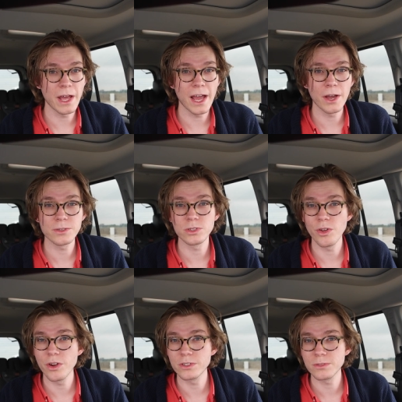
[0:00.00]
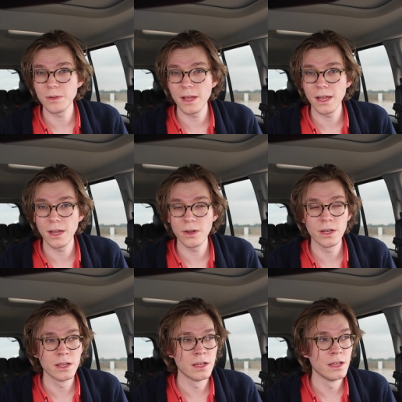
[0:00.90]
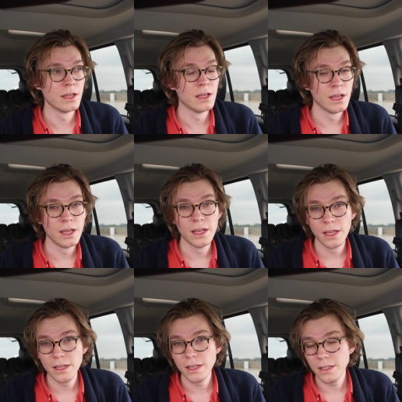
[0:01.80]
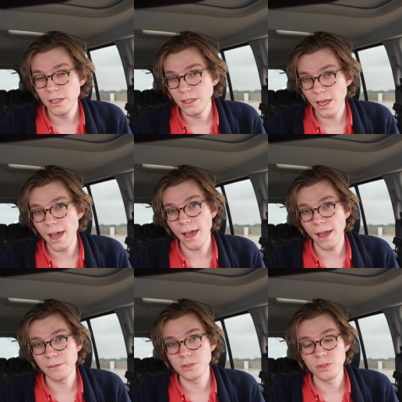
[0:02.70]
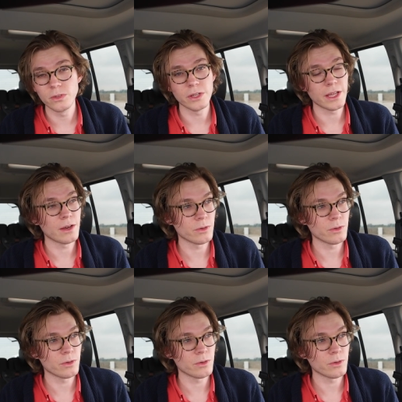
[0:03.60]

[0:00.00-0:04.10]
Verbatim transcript: now, two years from now. Yeah, absolutely, I